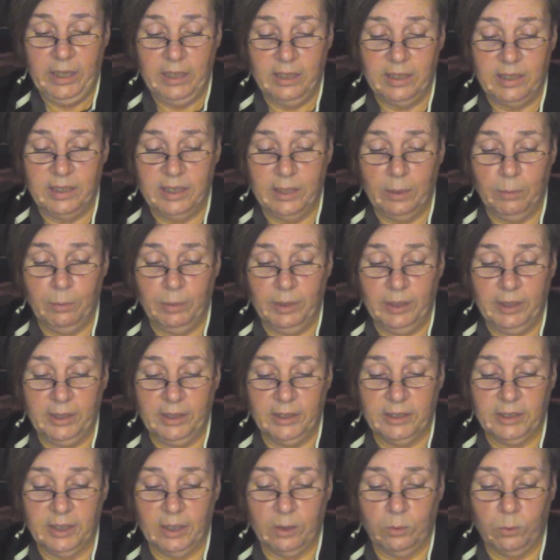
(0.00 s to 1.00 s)

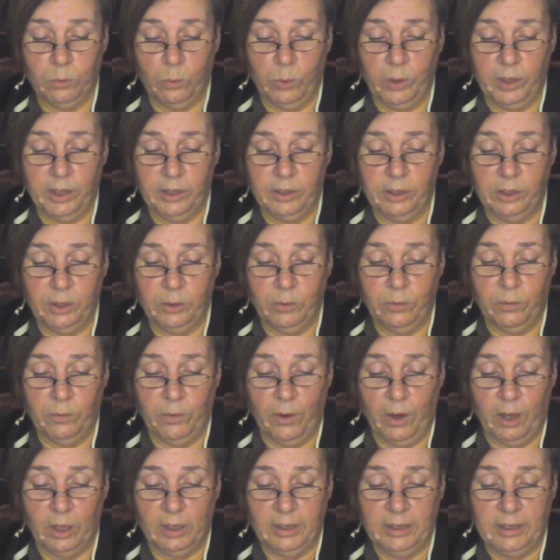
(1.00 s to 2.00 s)
siblings and where do you
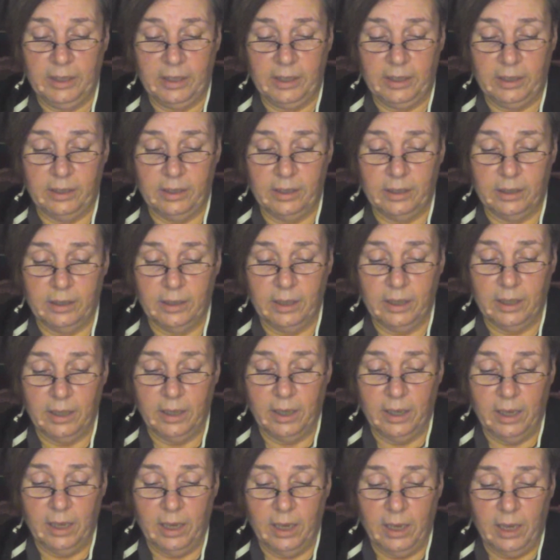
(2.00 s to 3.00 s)
fall in?
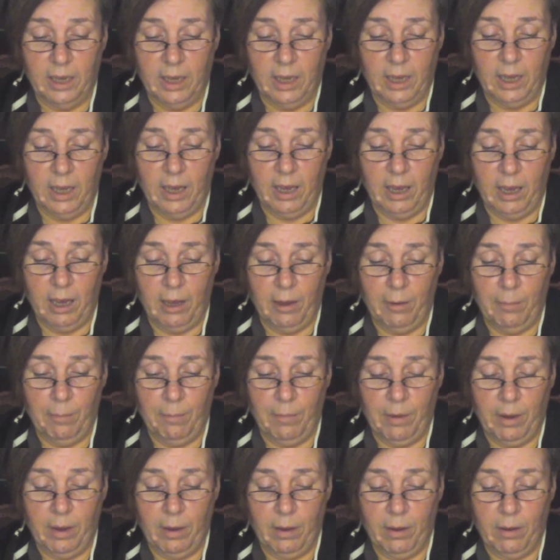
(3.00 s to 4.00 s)

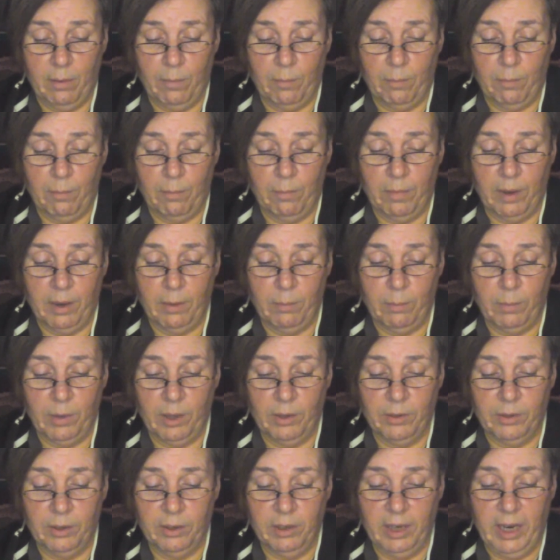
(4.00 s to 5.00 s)
My
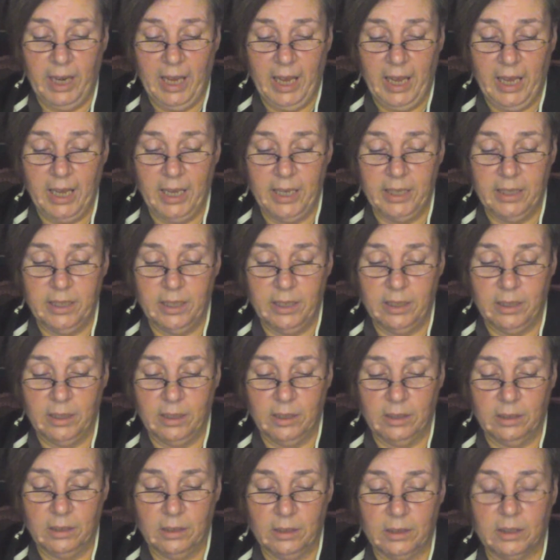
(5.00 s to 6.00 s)
mother had
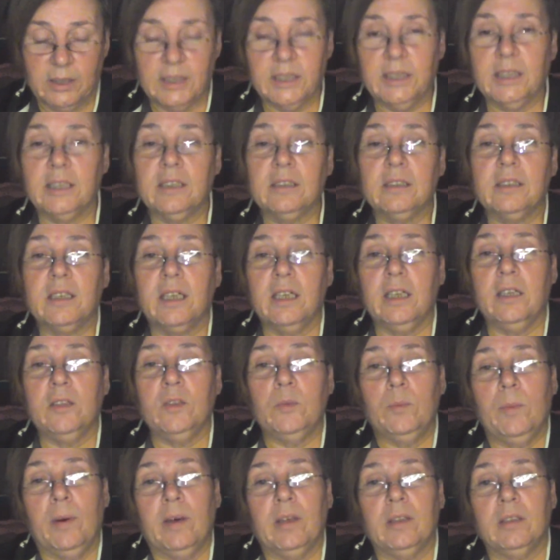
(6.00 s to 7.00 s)
6
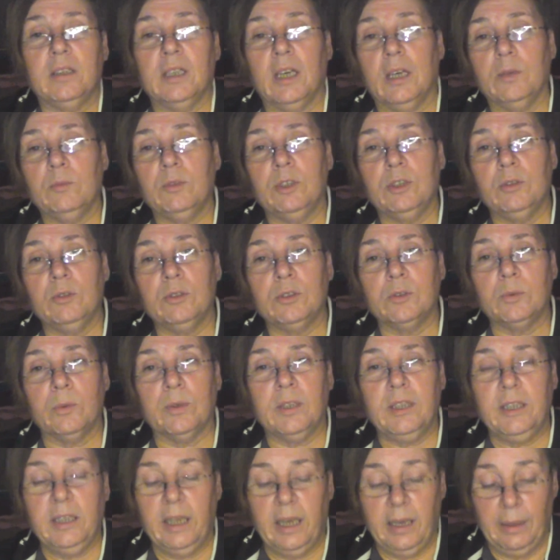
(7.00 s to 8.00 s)
kids by the time she was
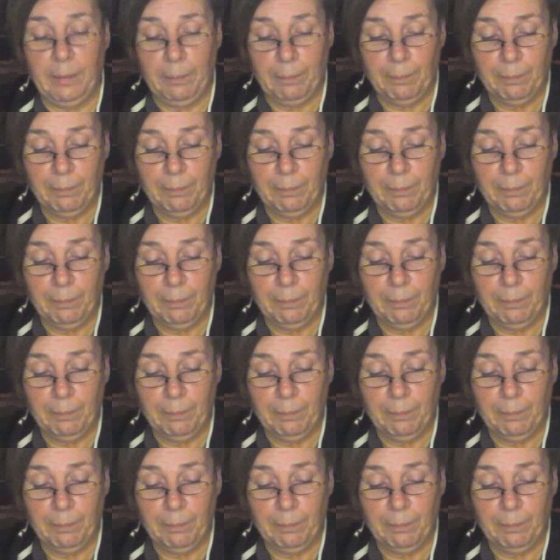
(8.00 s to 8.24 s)
28.